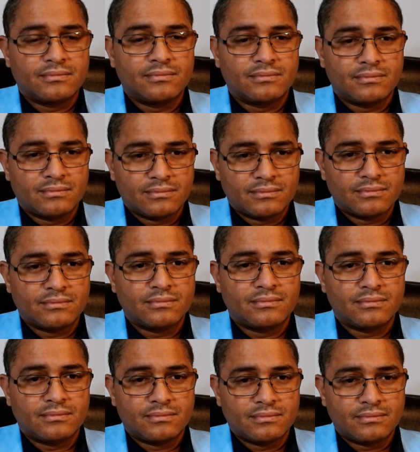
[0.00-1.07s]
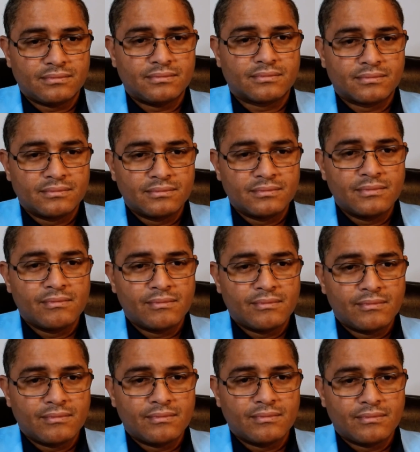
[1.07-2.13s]

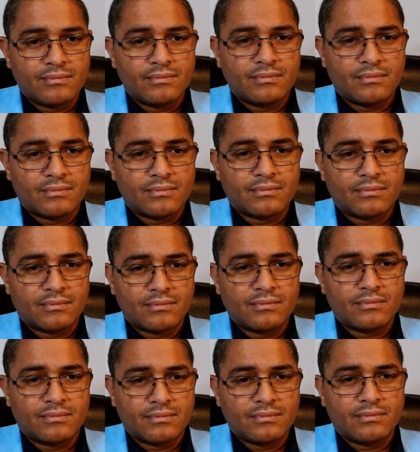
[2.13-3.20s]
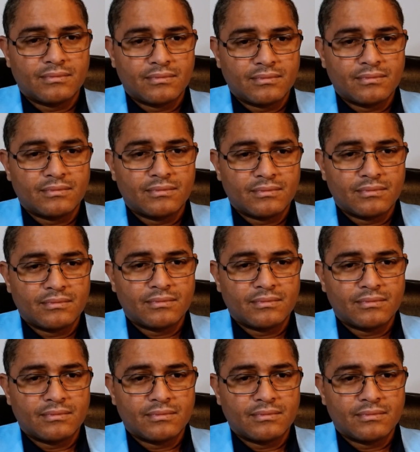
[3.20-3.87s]
(not speaking)